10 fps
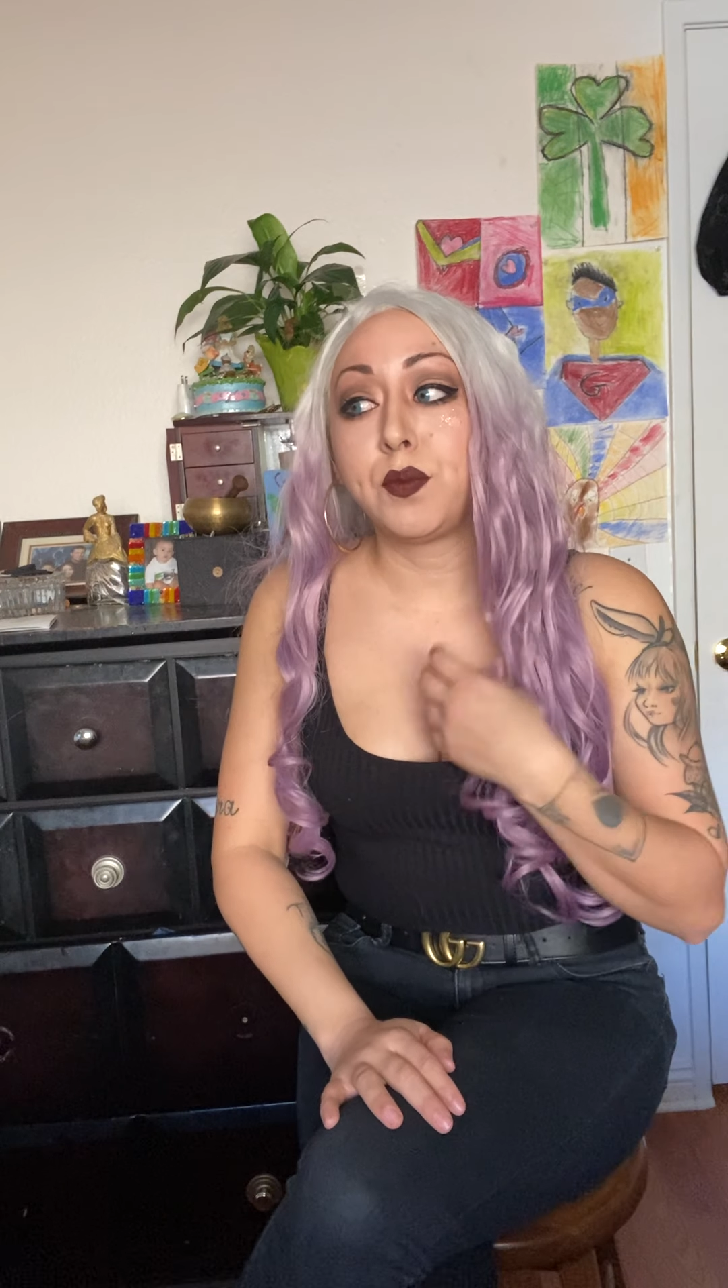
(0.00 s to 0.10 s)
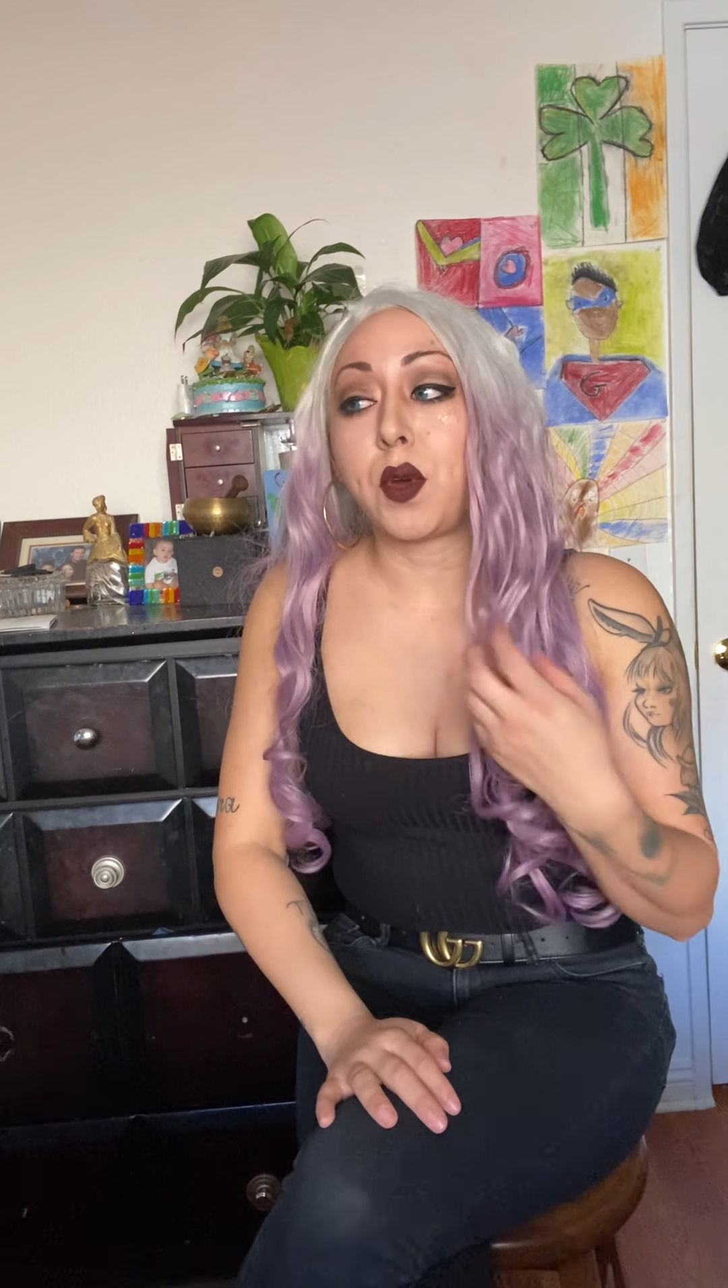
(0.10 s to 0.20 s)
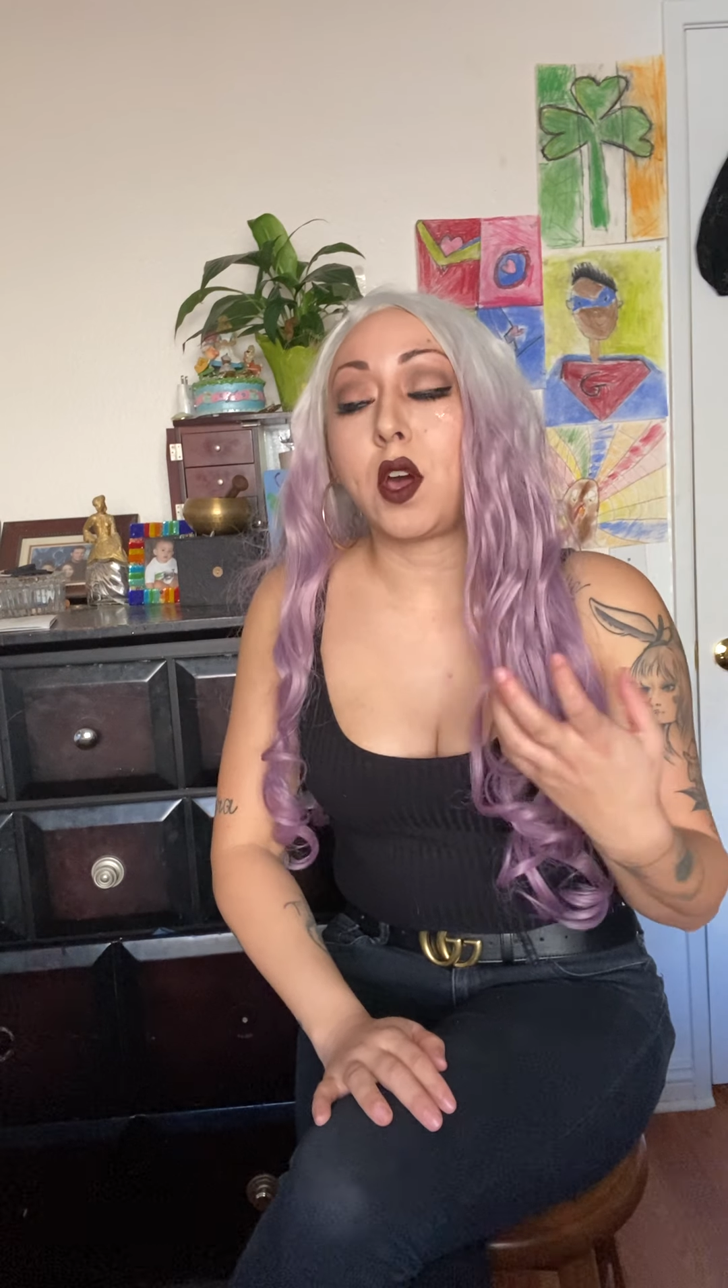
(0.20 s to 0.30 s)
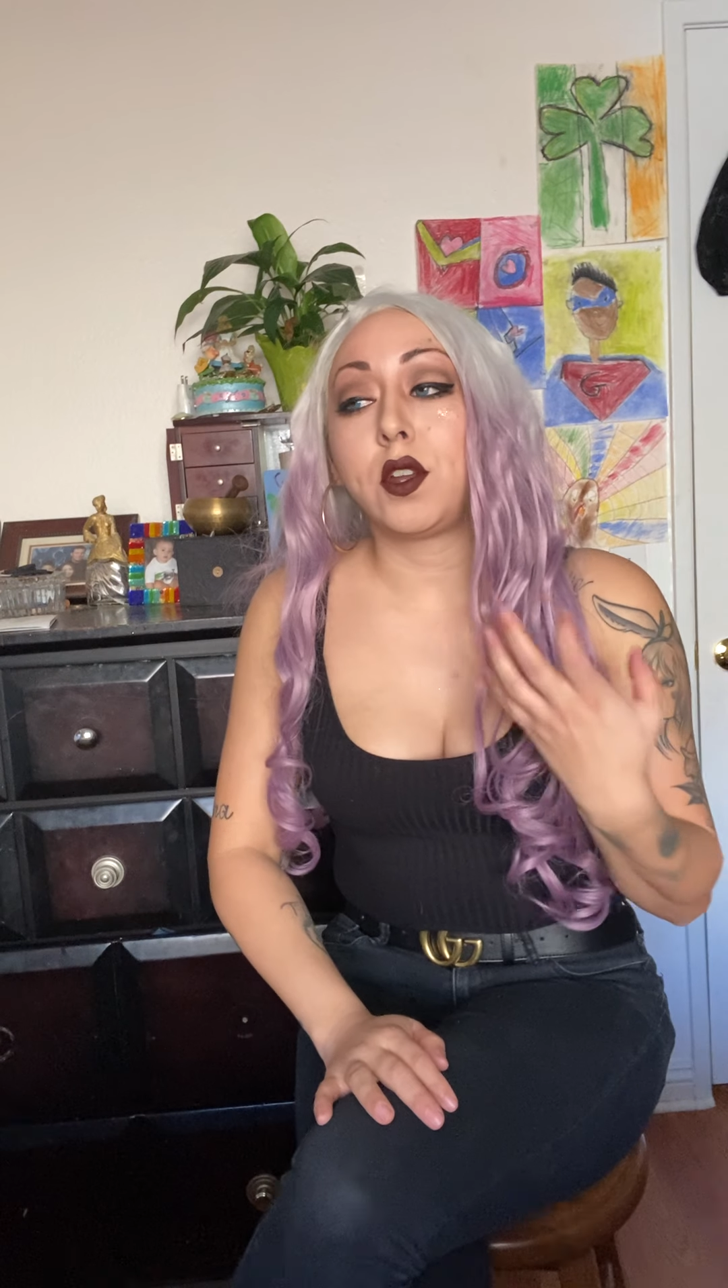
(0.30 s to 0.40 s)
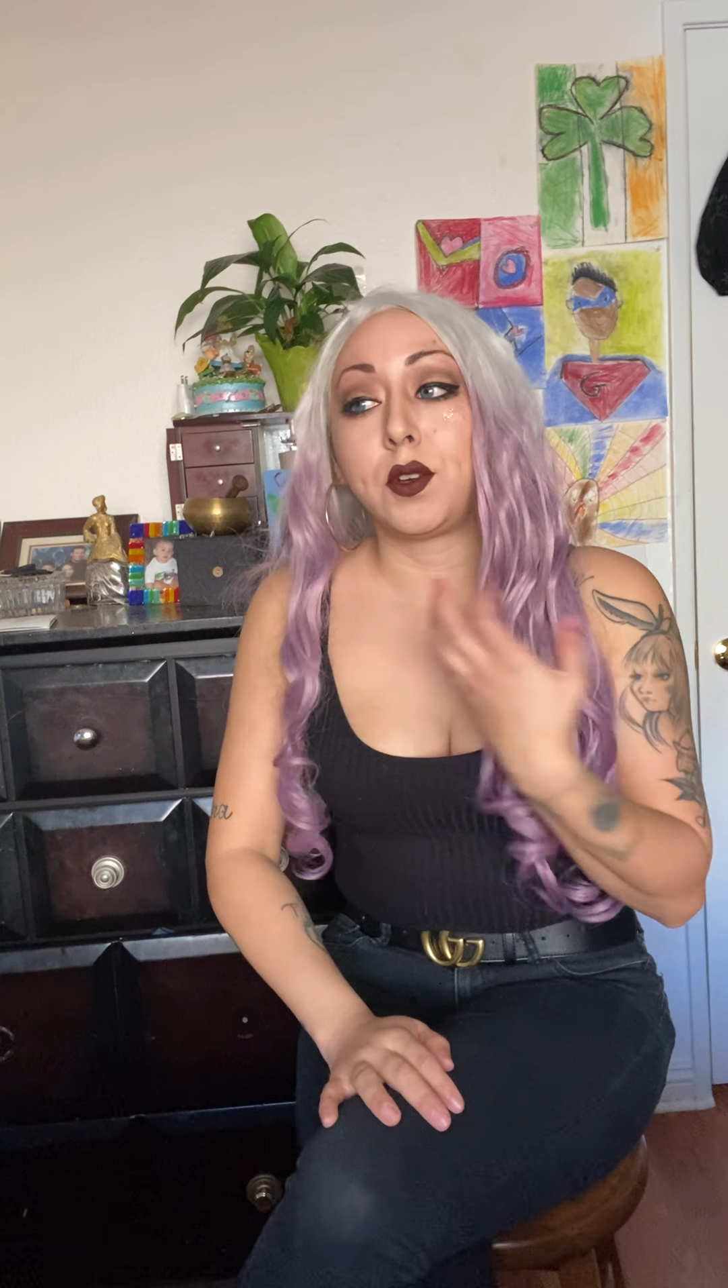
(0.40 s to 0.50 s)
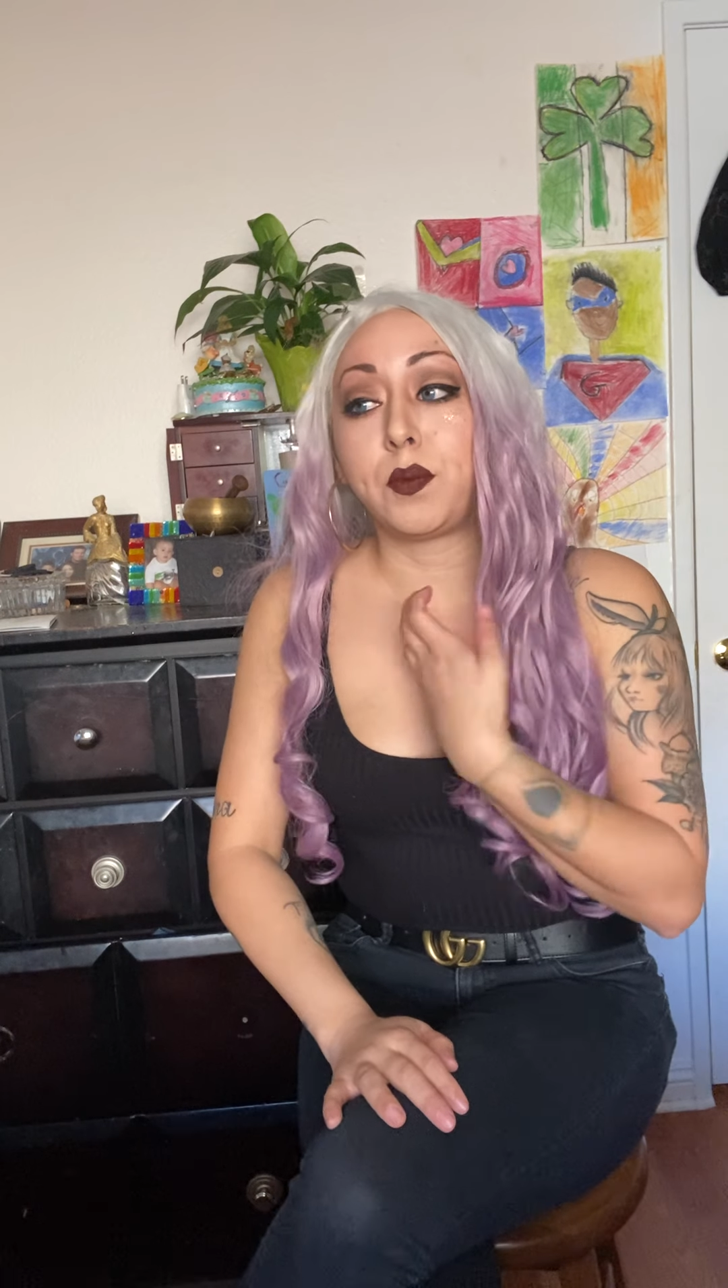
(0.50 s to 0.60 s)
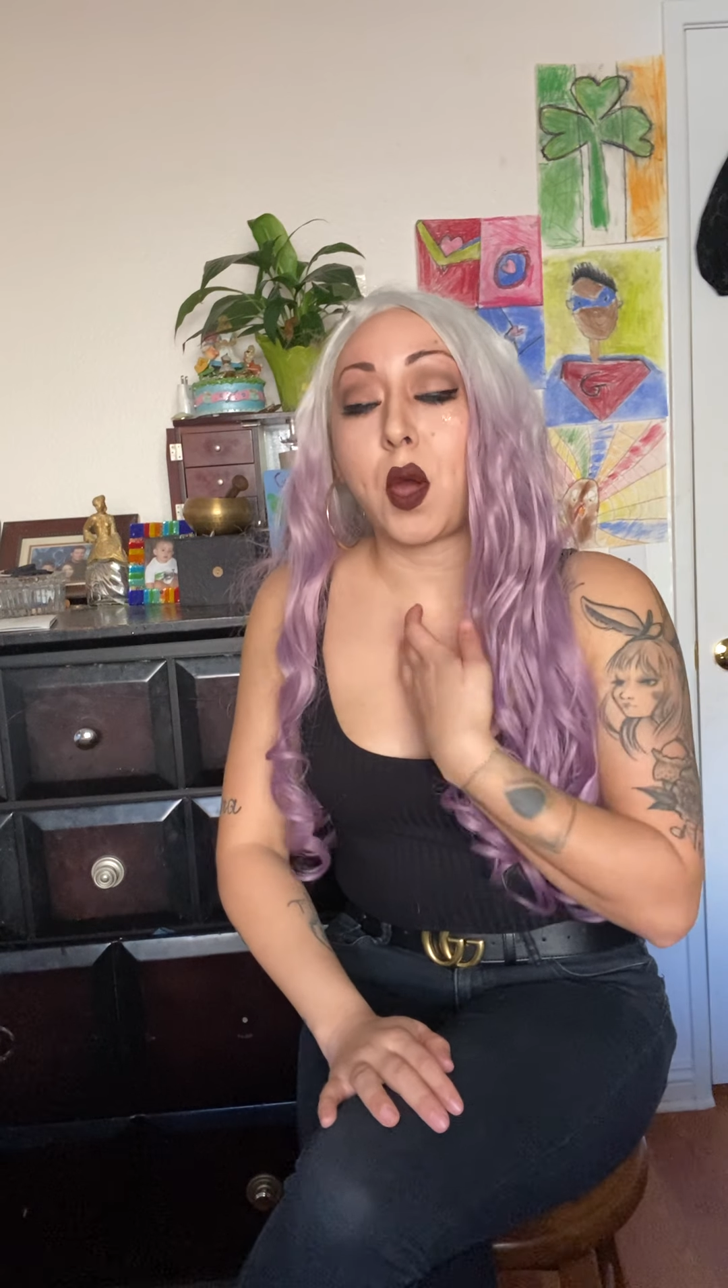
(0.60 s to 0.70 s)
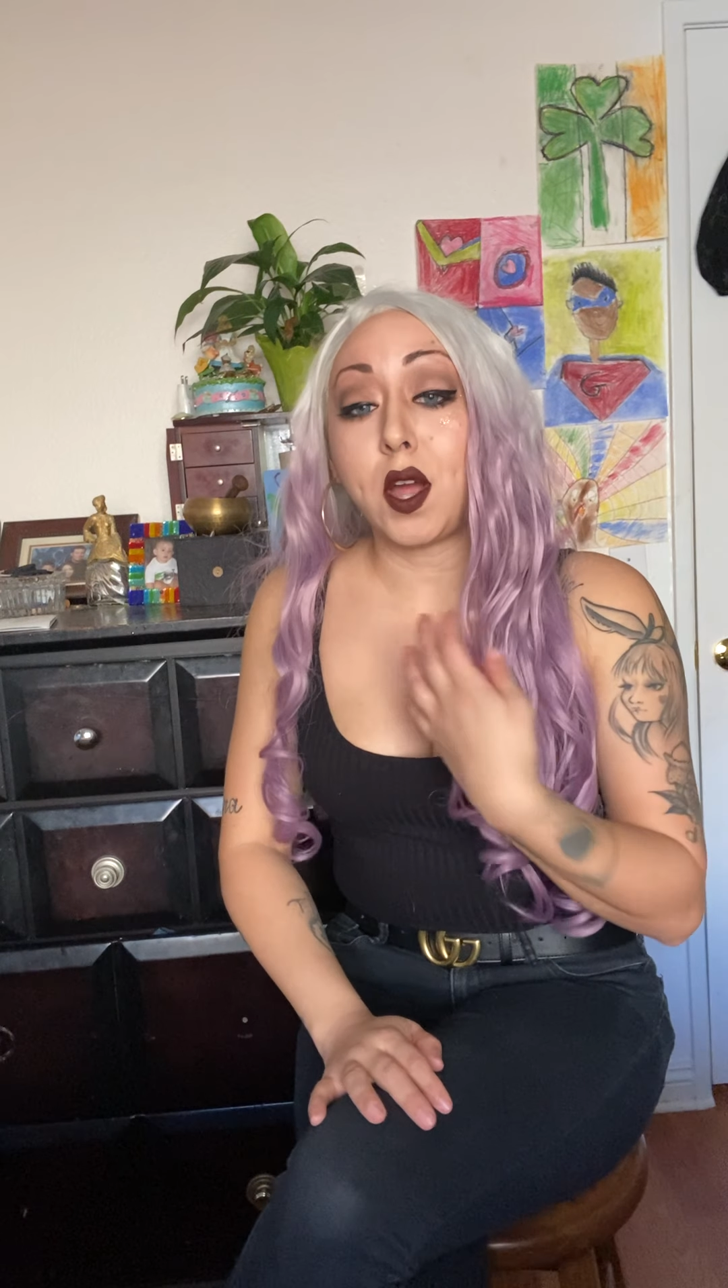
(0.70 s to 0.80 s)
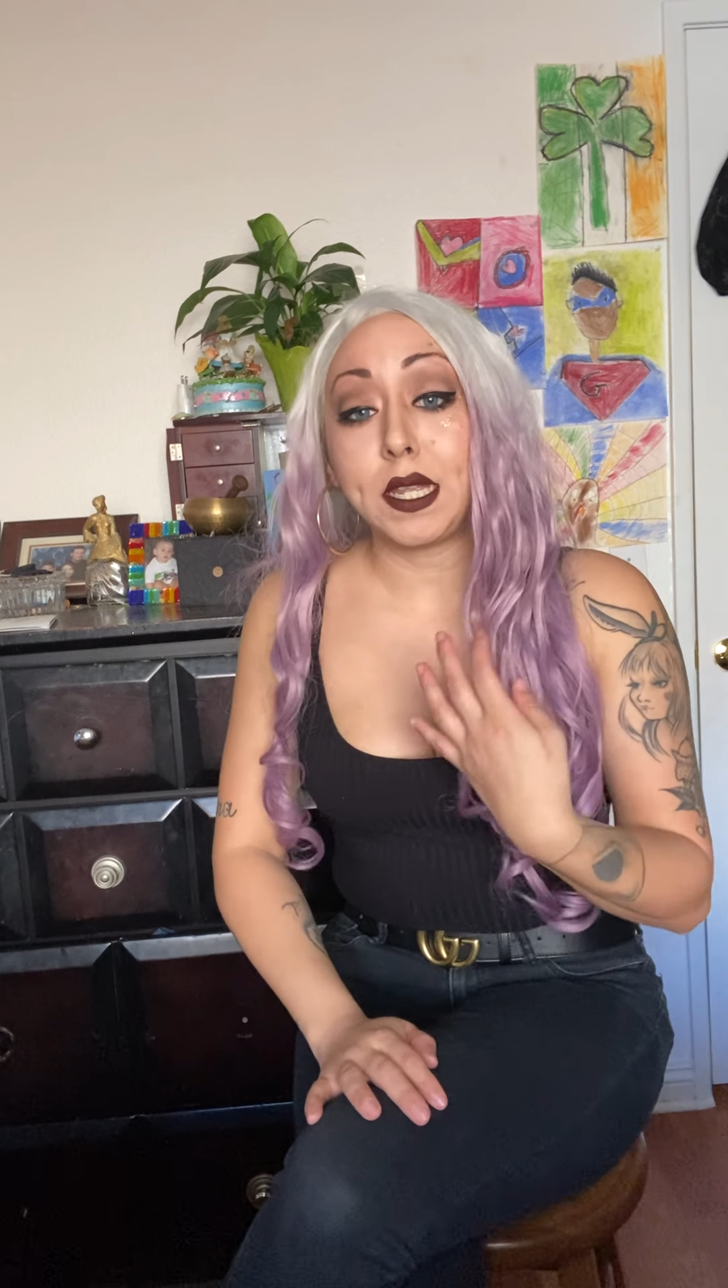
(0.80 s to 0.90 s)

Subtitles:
body,